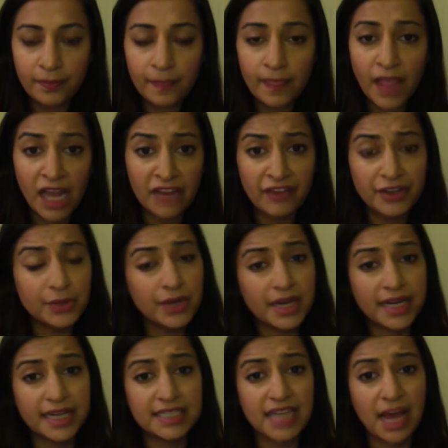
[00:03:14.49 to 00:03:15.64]
if I do it at
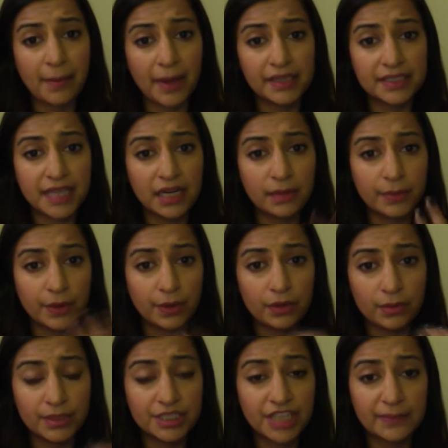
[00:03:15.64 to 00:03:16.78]
nighttime, I just kind of put a little
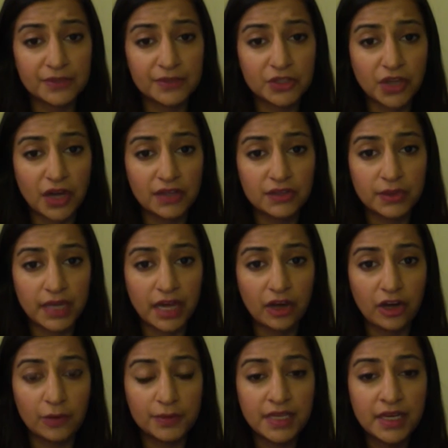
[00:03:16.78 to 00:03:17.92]
bit of chapstick on so it
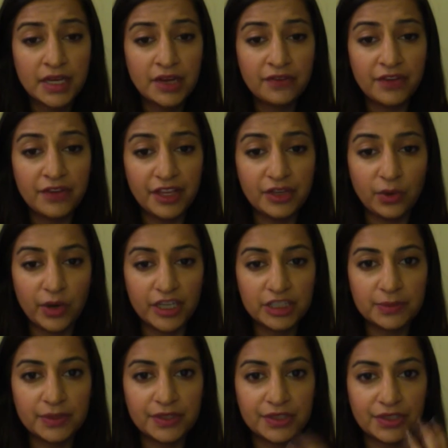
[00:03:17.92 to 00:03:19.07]
helps really nourish
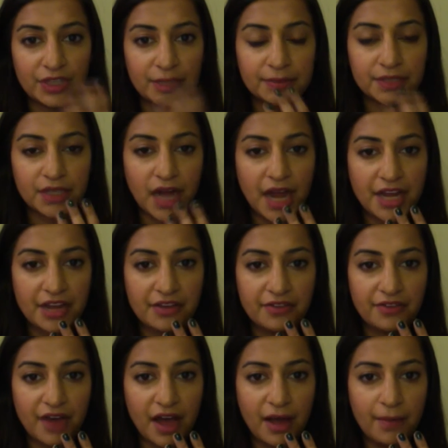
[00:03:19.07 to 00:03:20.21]
because your lips are kind of
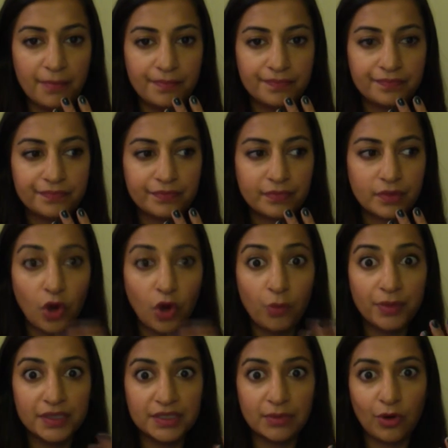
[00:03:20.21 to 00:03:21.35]

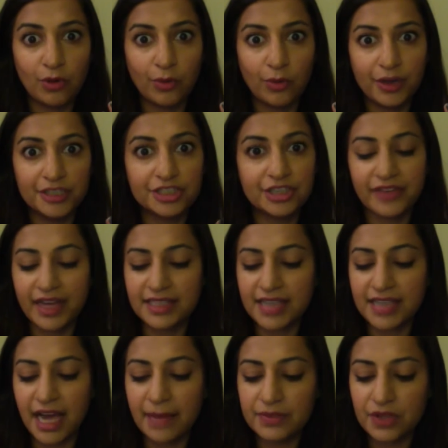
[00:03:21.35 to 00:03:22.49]
open to more moisture at that
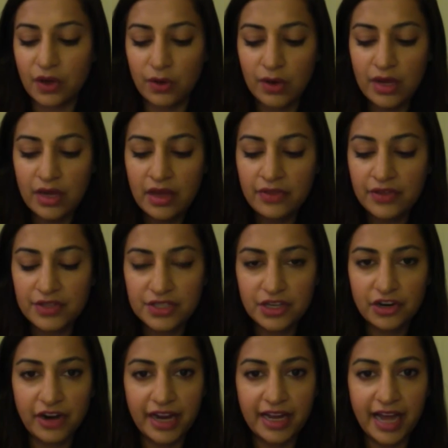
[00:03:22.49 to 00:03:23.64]
time. So this is a
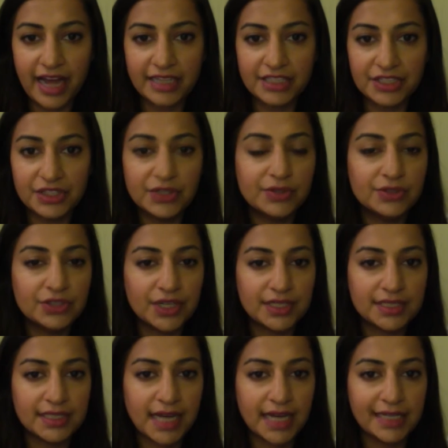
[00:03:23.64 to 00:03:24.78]
great guide to use just
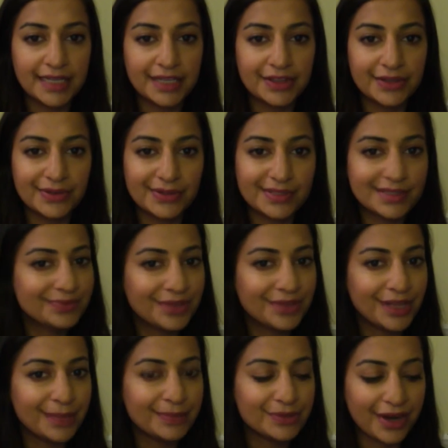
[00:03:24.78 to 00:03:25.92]
to kind of get those
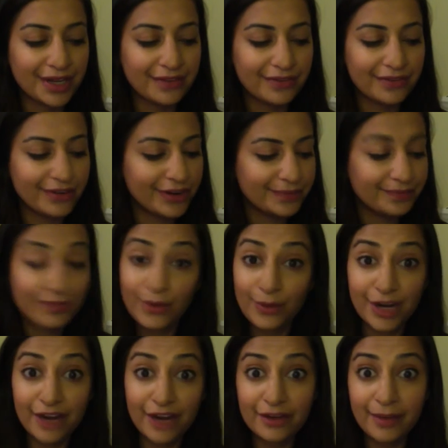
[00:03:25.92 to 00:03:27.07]
lips ready for
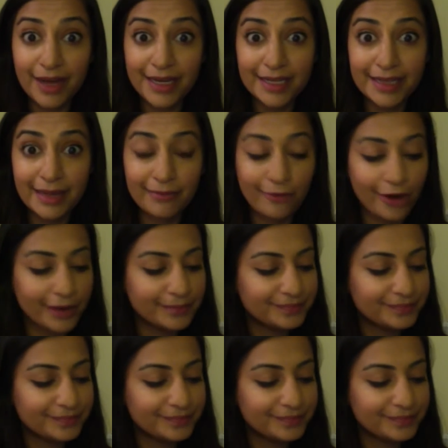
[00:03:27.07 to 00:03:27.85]
whatever you might need them for.